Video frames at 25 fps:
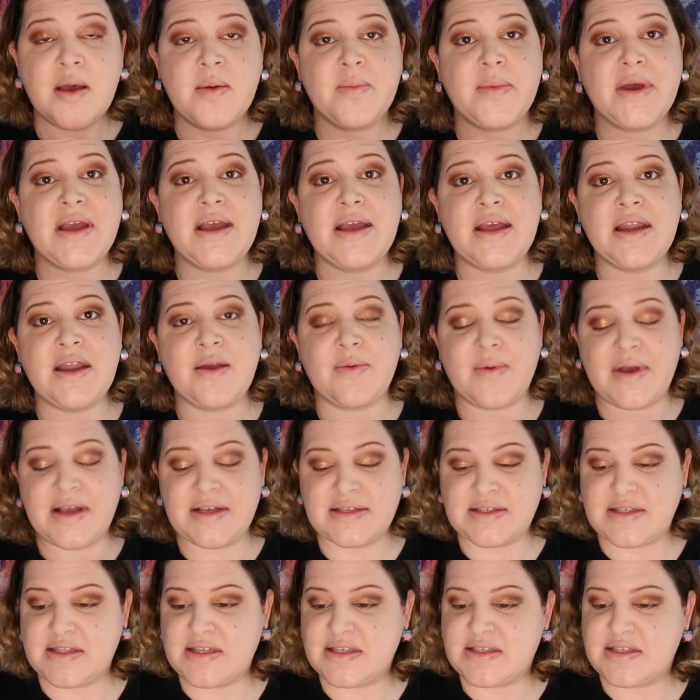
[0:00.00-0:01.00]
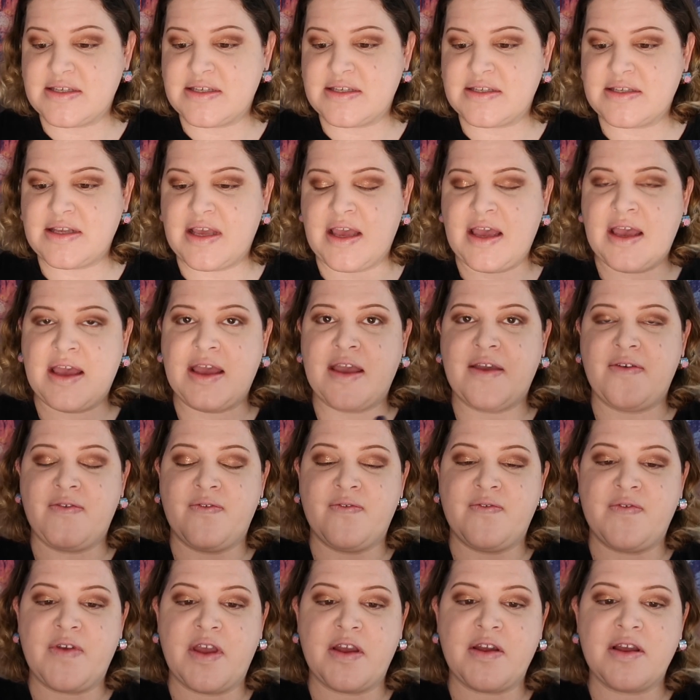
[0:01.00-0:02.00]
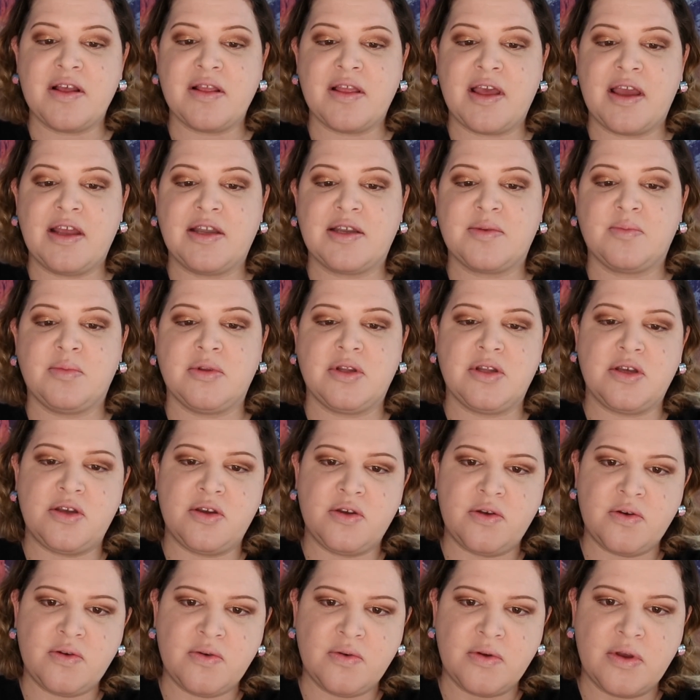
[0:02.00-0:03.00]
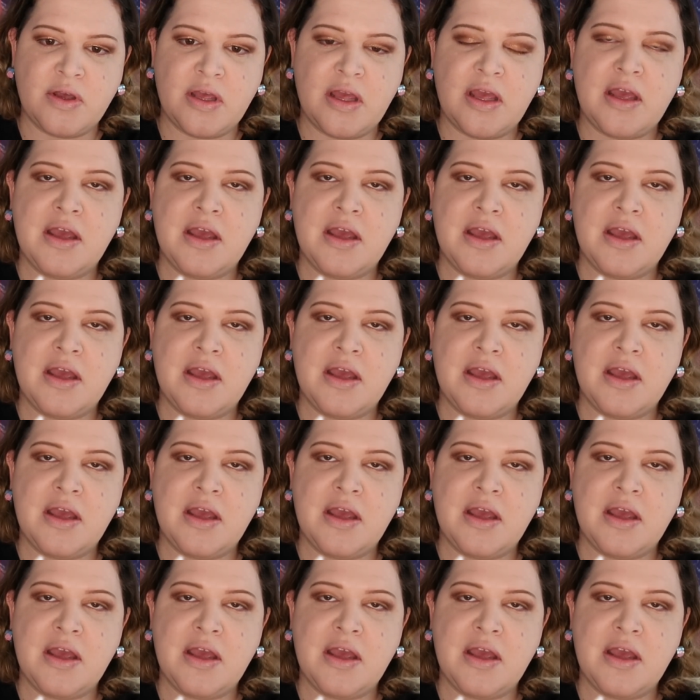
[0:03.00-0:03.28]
But anyways, this is a very light blue.